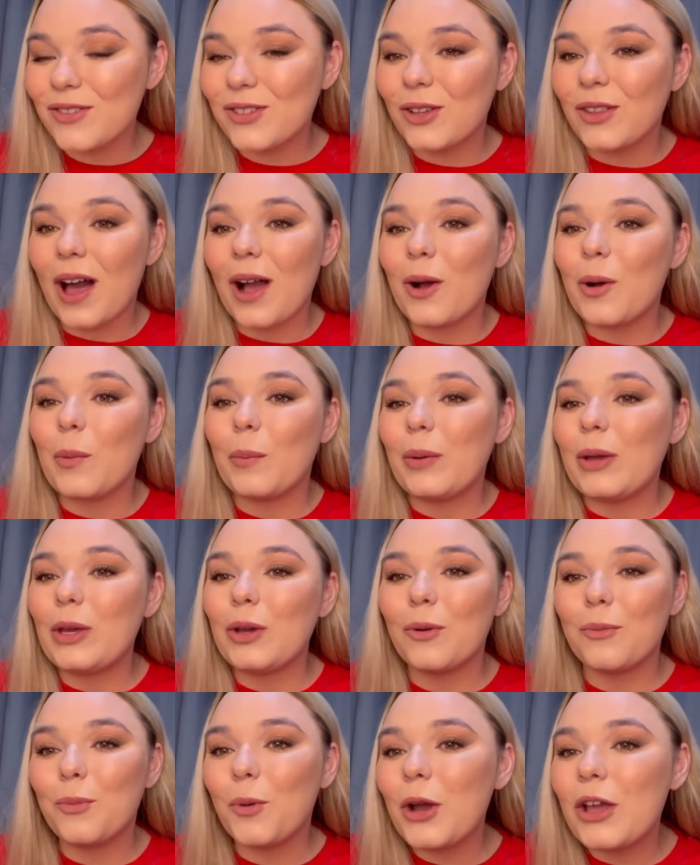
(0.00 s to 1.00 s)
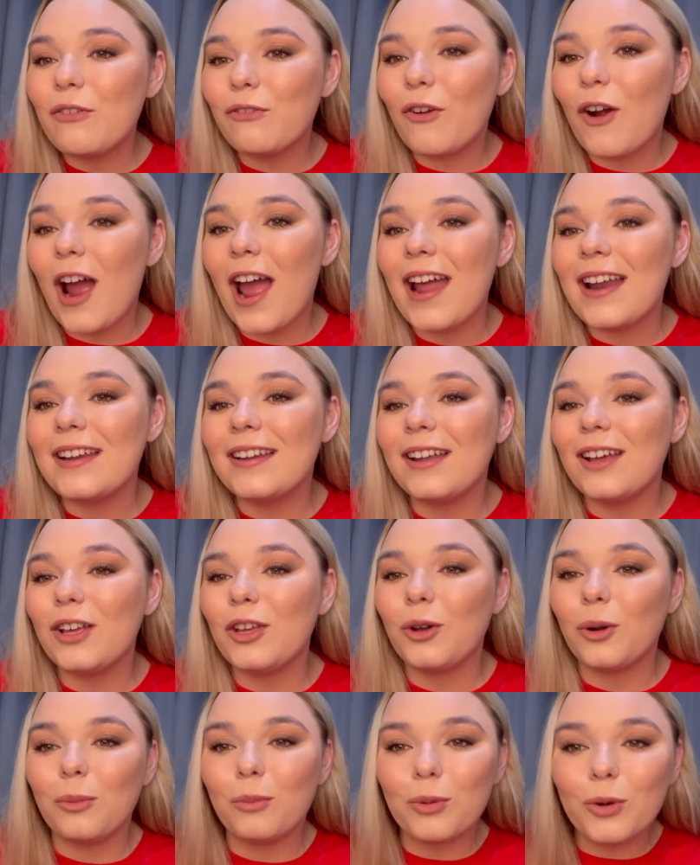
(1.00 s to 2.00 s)
So that could be your boyfriend,
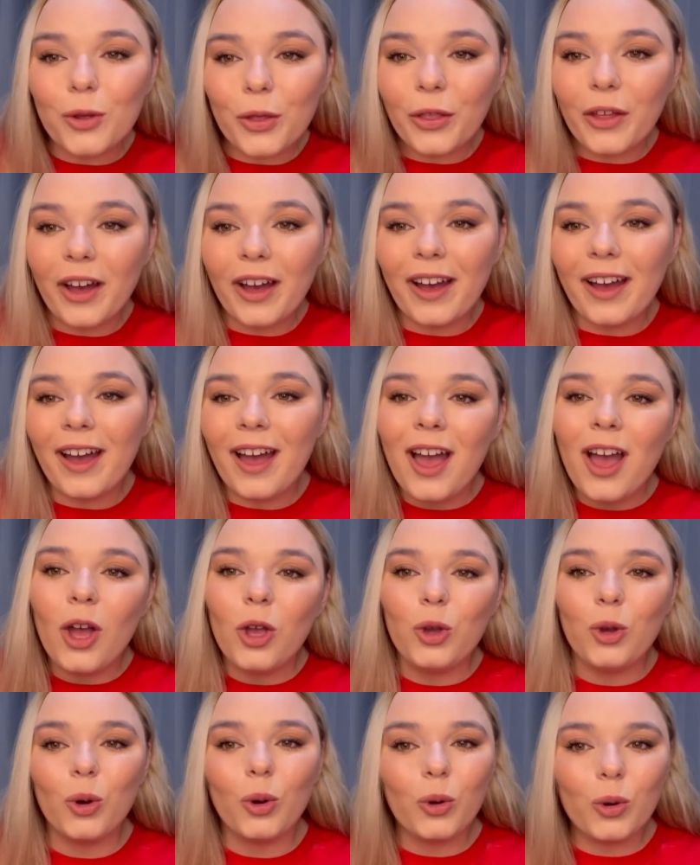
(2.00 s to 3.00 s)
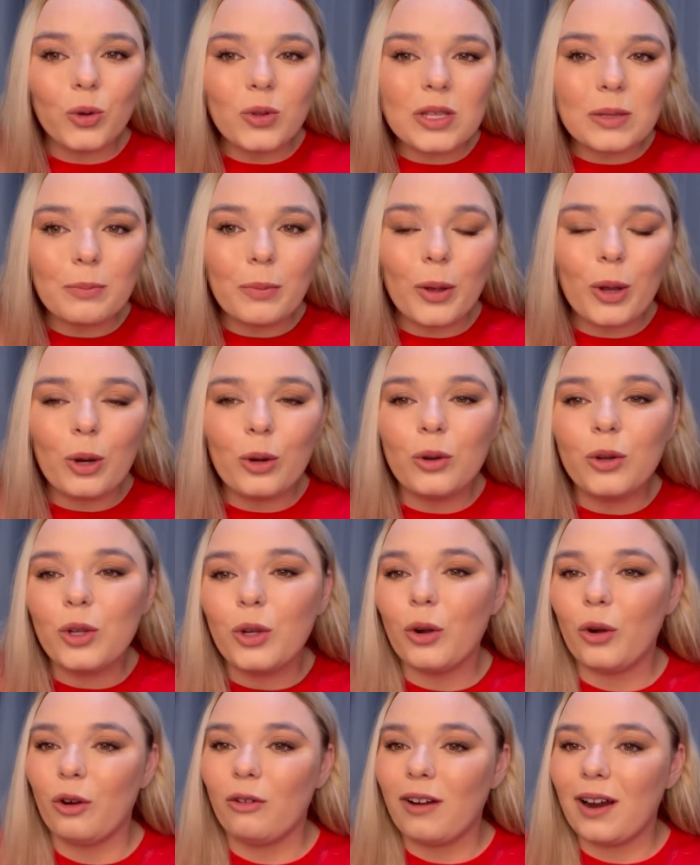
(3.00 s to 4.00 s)
your brother, your husband,
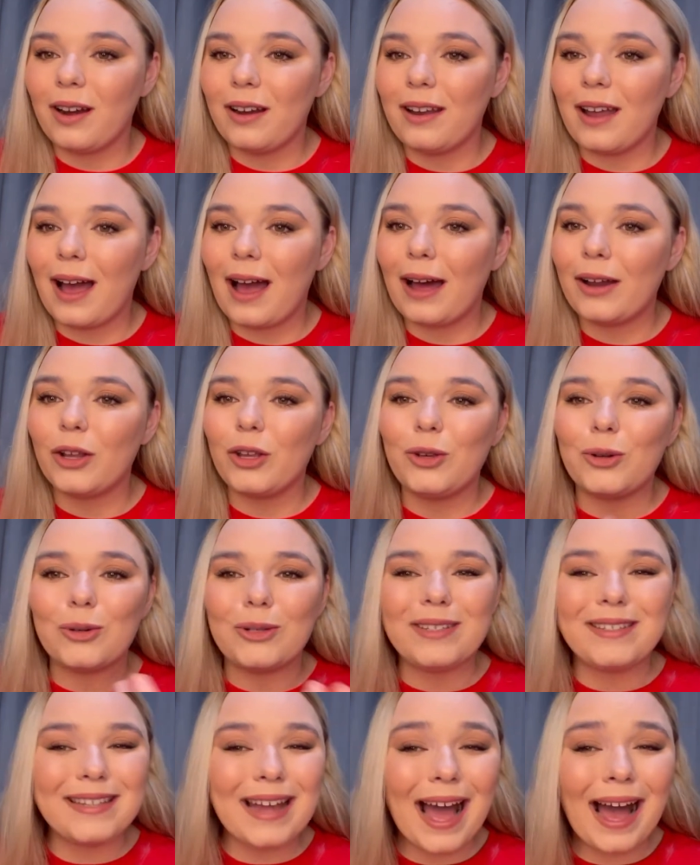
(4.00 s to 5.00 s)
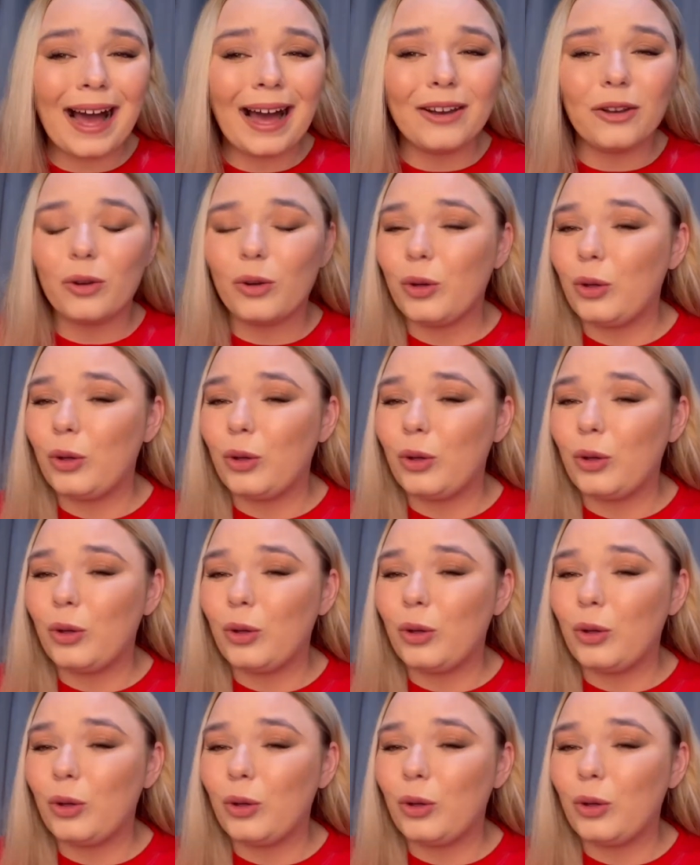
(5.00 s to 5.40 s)
your granddad, your dad,